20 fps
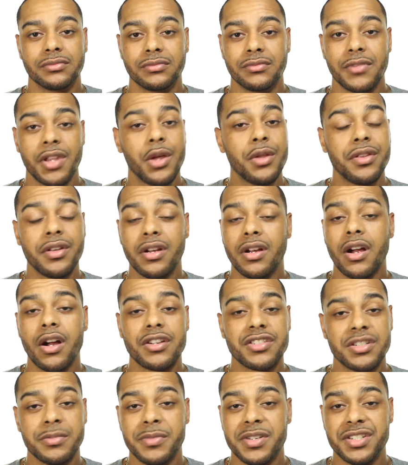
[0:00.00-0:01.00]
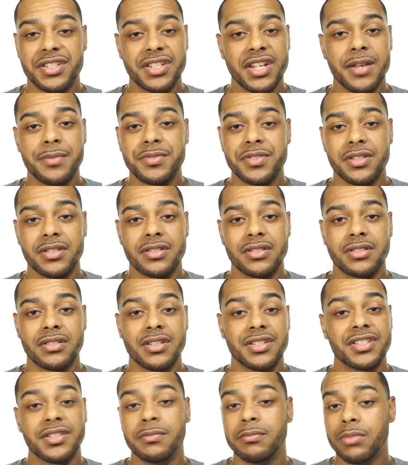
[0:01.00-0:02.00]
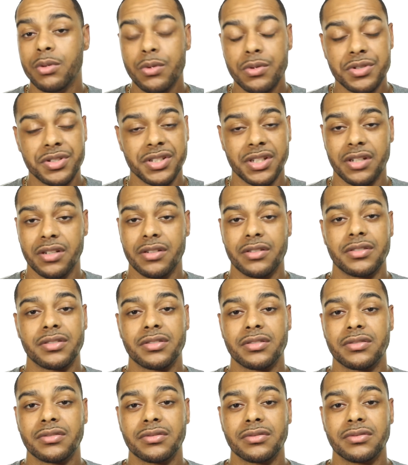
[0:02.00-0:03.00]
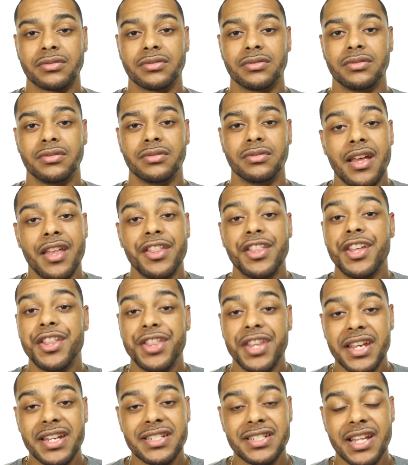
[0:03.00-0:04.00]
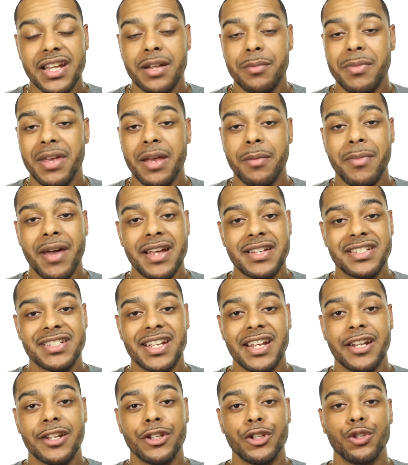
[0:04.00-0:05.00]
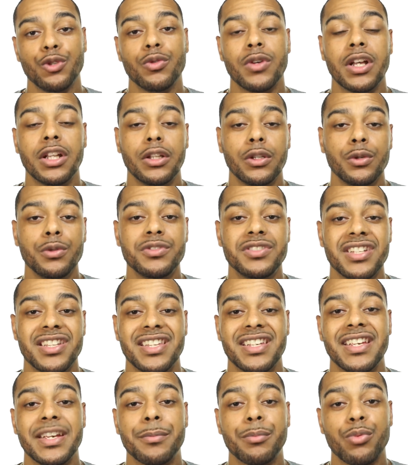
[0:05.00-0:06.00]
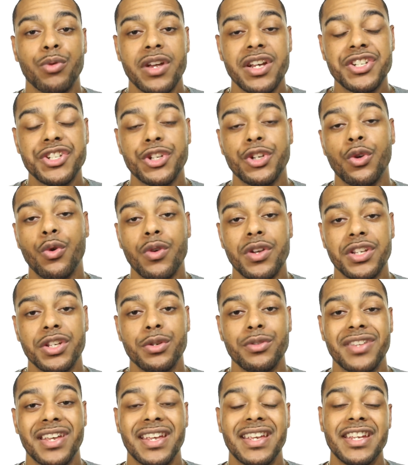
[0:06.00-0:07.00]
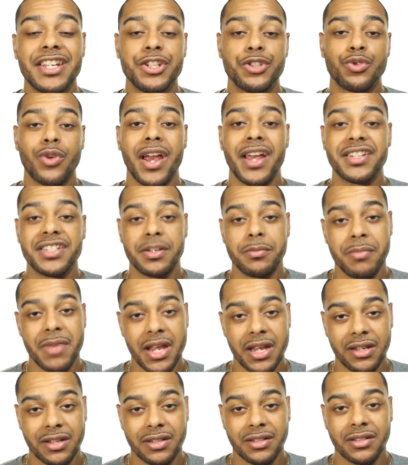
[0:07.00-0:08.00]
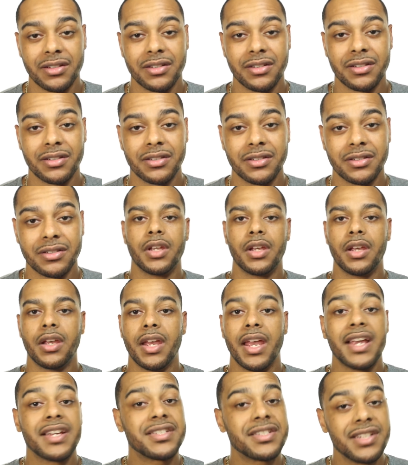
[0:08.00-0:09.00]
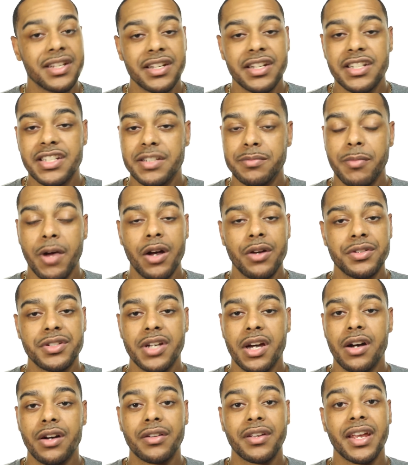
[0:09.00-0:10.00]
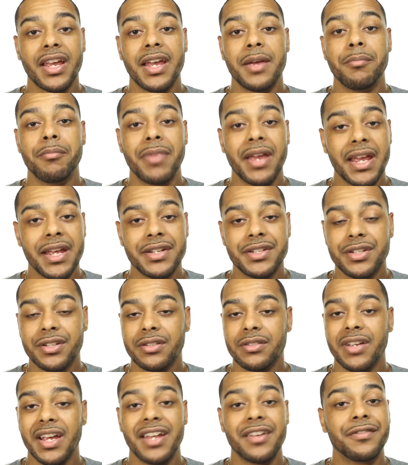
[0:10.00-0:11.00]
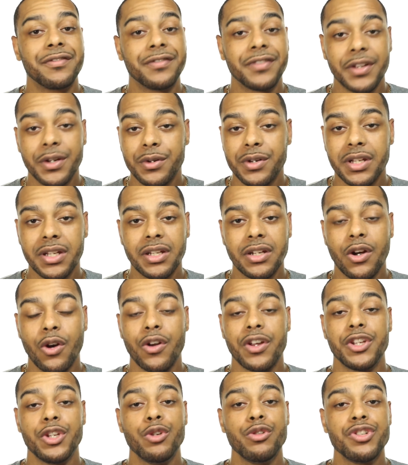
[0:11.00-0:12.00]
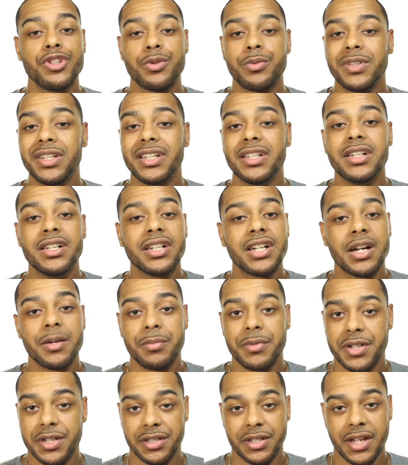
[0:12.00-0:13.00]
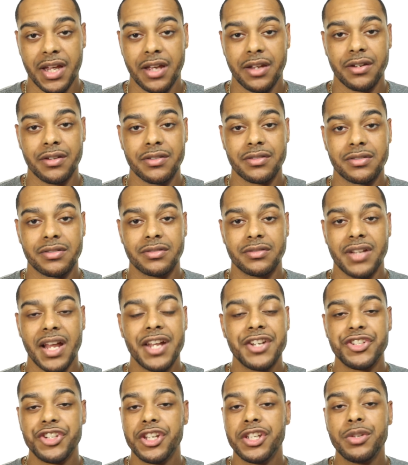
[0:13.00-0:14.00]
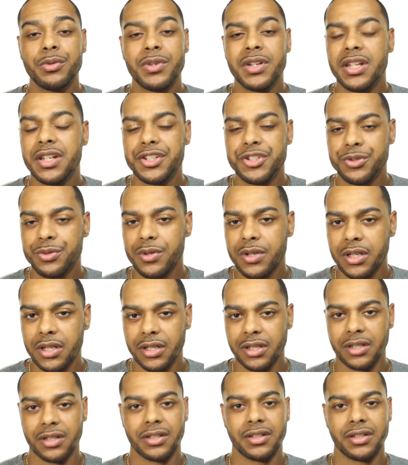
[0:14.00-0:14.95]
though there are some exceptions and some bullshitters. The things that a man might say to you allude to the impression on you that he's trying to make. Extended small talk and banter and flirting are usually hookup indicators, not genuine intrigue,